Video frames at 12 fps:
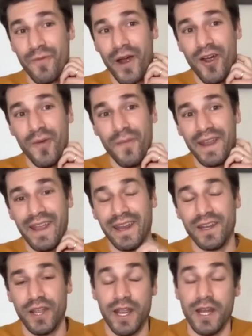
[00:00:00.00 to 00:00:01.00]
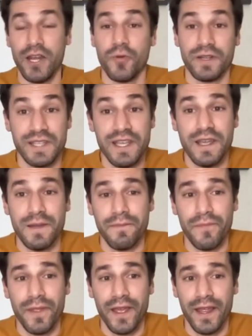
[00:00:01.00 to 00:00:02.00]
Wyoming into a team.
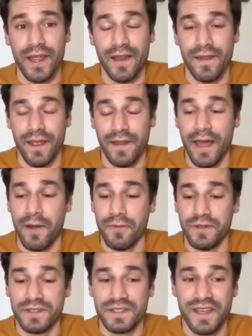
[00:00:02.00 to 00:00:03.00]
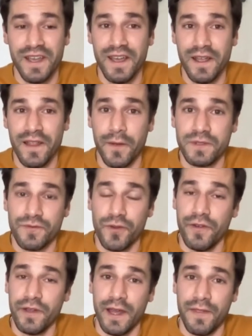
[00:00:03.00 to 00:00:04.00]
And that was
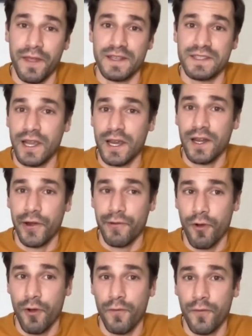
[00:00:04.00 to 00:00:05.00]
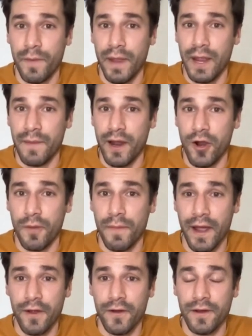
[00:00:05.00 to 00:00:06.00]
really, I think, a secondary role for Babe at Heart
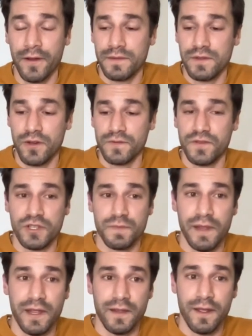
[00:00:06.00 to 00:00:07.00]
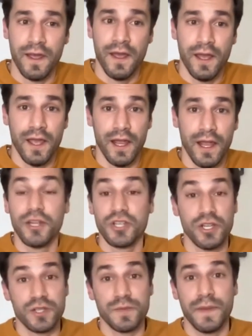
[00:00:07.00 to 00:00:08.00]
Mountain in terms of just being, in
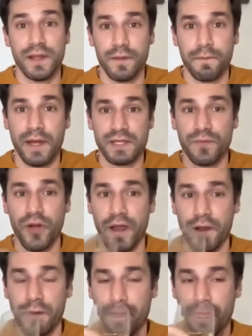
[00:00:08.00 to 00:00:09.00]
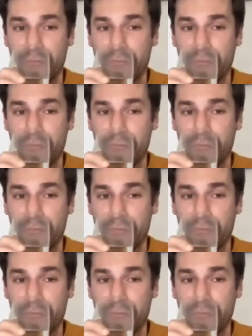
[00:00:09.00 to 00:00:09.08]
addition to just being the best player.